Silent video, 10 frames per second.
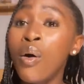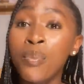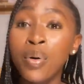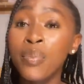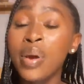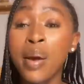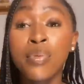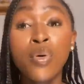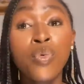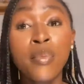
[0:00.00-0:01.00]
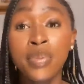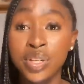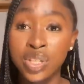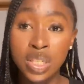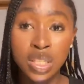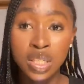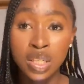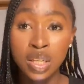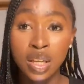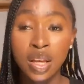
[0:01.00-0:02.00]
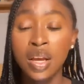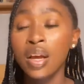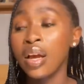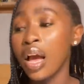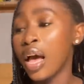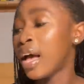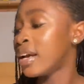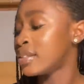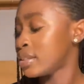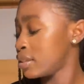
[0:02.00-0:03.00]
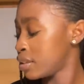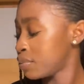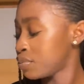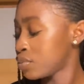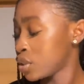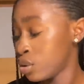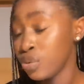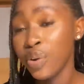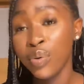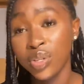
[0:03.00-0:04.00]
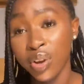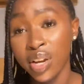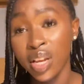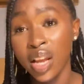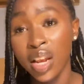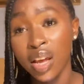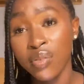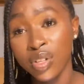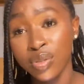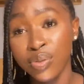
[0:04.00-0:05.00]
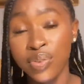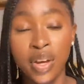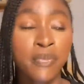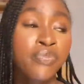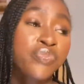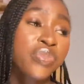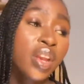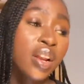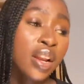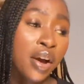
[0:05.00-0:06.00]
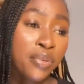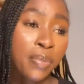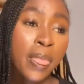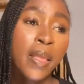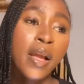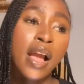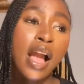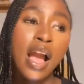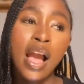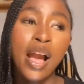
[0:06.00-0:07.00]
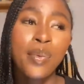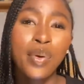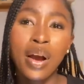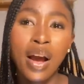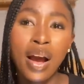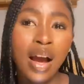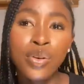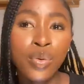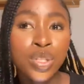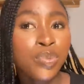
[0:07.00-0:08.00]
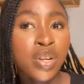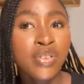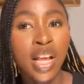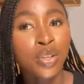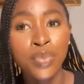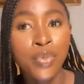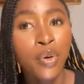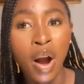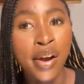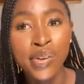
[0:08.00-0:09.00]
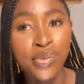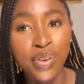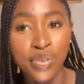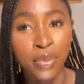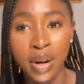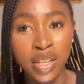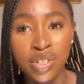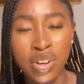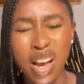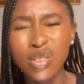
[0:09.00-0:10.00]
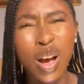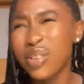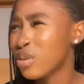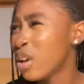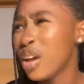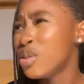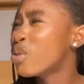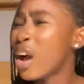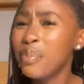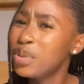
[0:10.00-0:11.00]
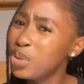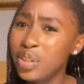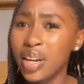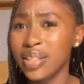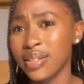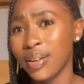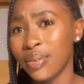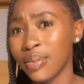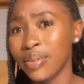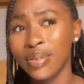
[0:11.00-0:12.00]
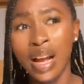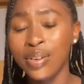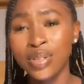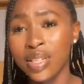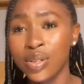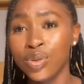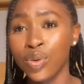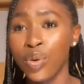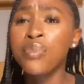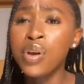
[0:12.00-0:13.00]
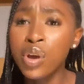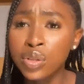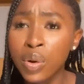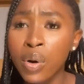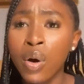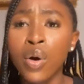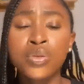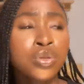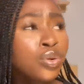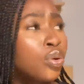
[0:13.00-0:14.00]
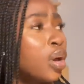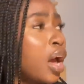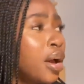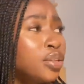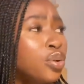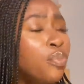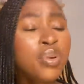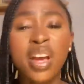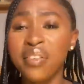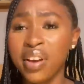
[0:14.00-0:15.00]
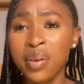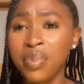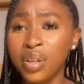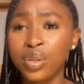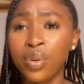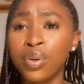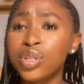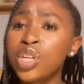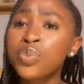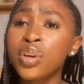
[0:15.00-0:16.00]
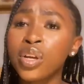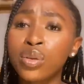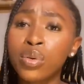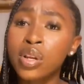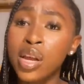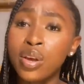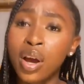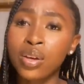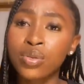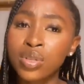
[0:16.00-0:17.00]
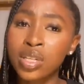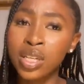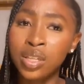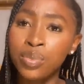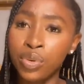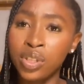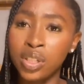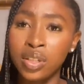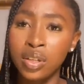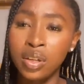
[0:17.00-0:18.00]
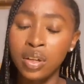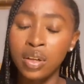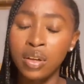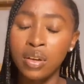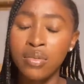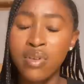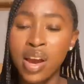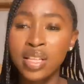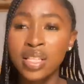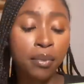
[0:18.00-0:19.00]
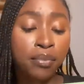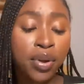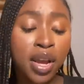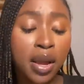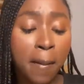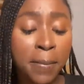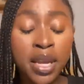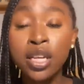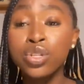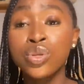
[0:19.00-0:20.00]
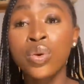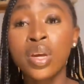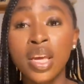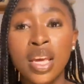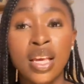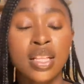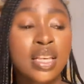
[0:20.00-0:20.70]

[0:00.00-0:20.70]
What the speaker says: But me, I brought one bedsheet and the duvet was already here. They gave us duvet. Now, I don't want to believe that some people carry duvet from Nigeria. No, I don't. You can't be doing that now. I don't think so. Bring your towel also. Don't bring a very big towel. Just bring a towel that you can use in the morning. Right? Bring mini sewing kits.